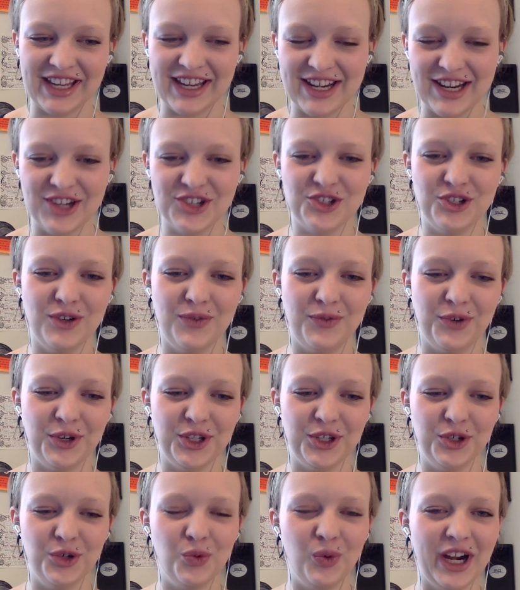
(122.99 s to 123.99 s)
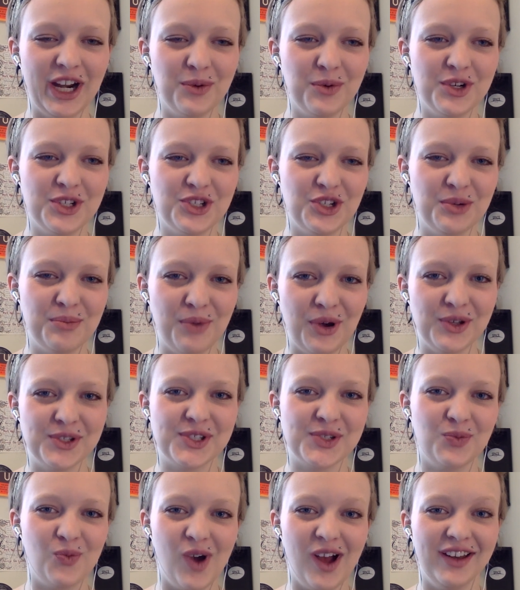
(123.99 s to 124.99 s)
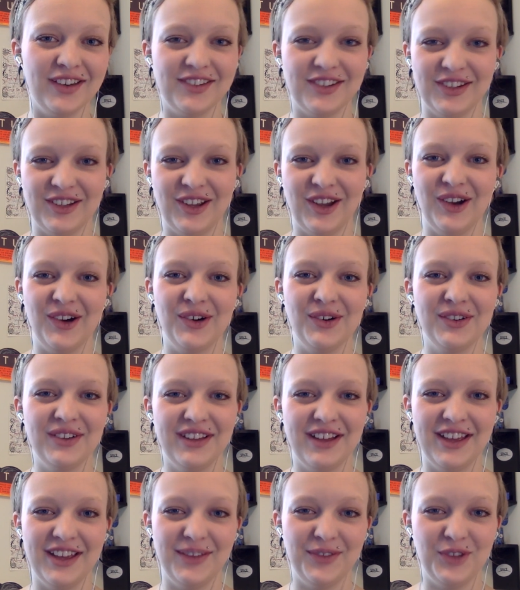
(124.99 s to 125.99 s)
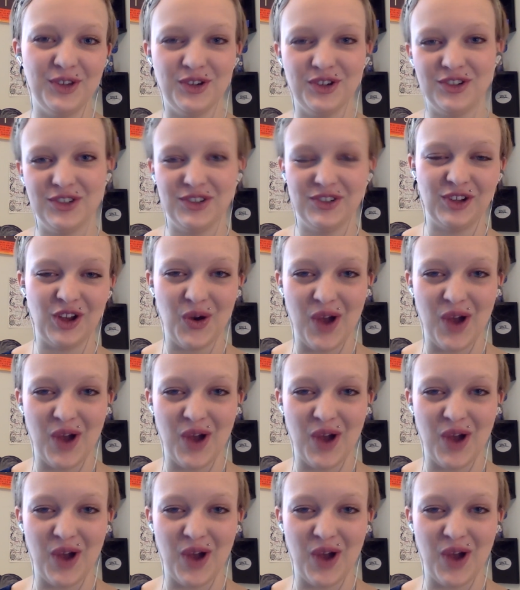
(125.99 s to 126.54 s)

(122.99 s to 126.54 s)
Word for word: an issue for you, where would you most want to go if you could just go